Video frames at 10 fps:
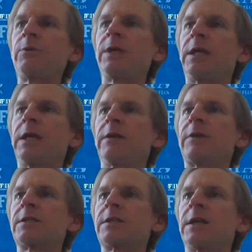do we give
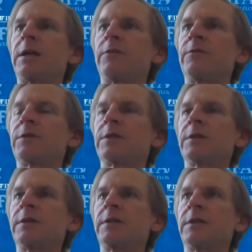
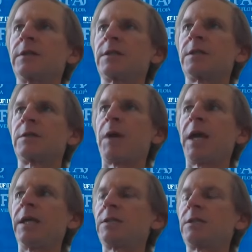ourselves
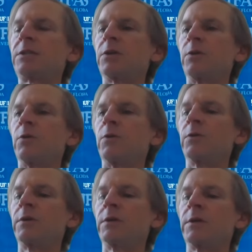space
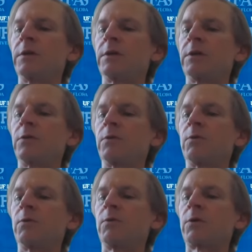to
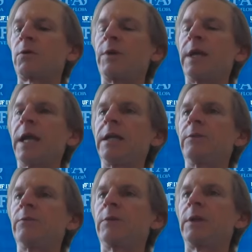
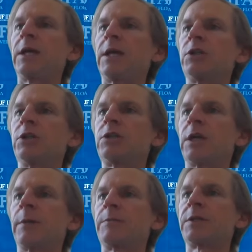create
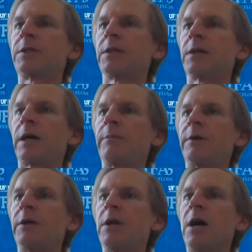relationships
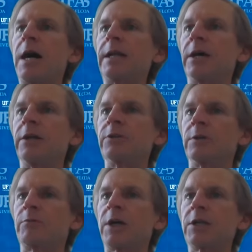not under
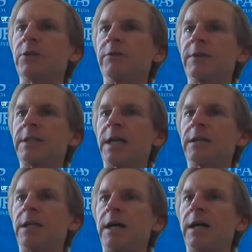the pressure of a
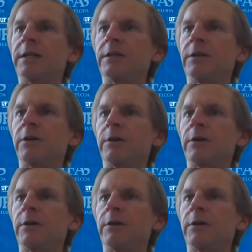deadline?